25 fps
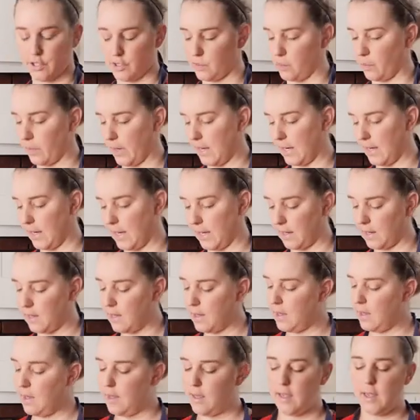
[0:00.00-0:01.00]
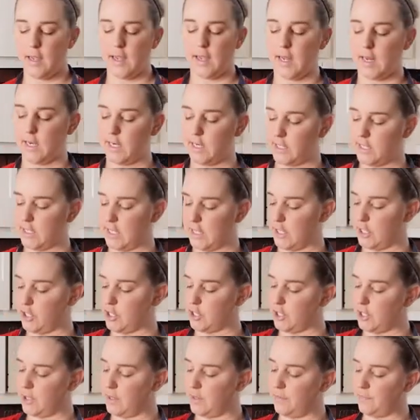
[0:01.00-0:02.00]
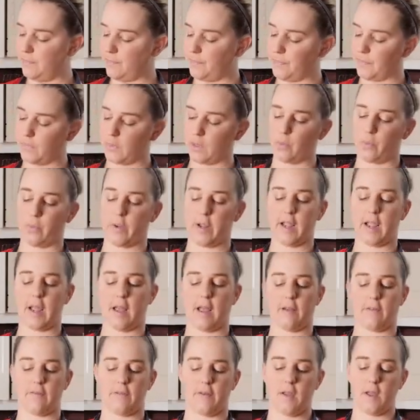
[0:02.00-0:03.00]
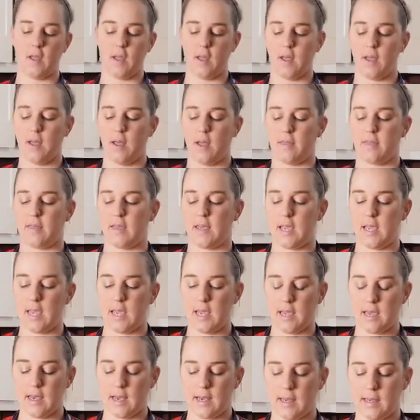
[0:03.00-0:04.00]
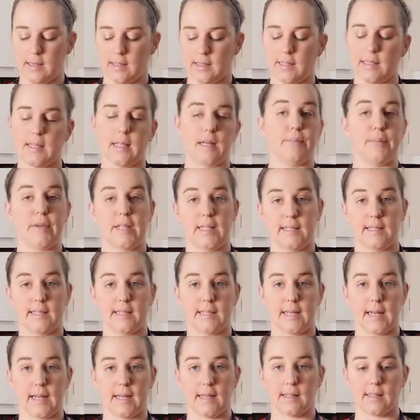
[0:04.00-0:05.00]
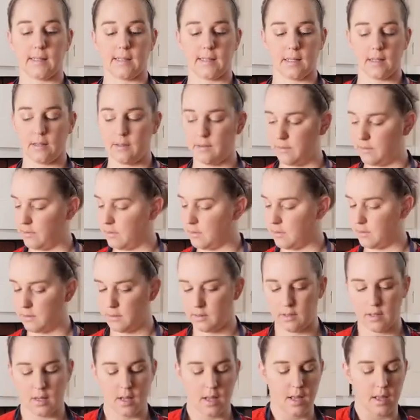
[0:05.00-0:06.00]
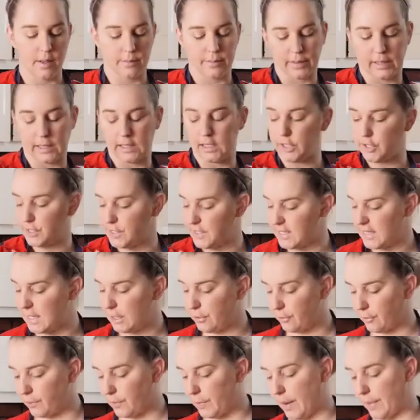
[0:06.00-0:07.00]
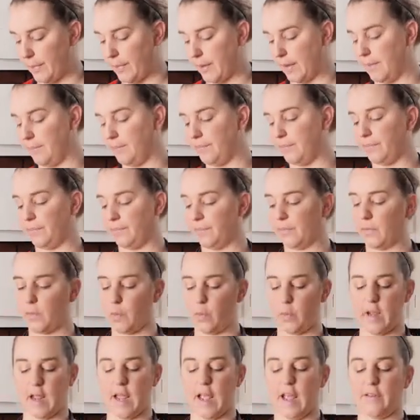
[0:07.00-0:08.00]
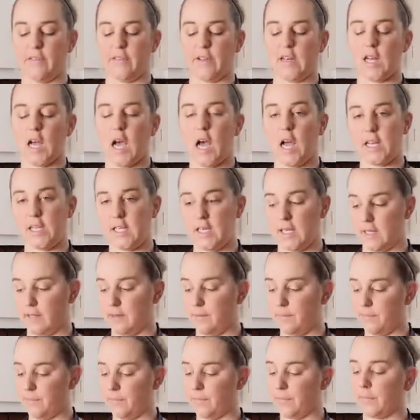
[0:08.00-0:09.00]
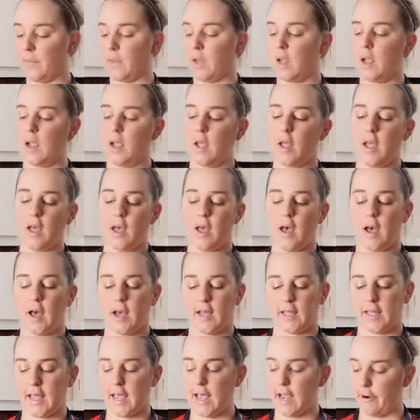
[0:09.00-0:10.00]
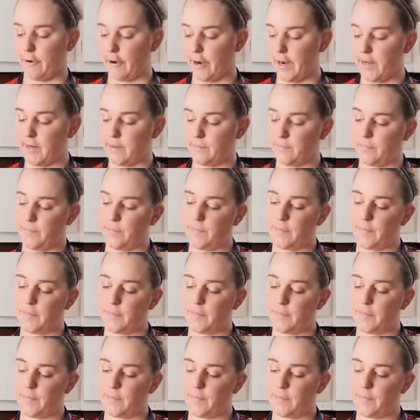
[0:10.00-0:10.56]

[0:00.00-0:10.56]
just waiting in a dish. We have the cinnamon sticks, my little secret weapon. We have an onion, a carrot,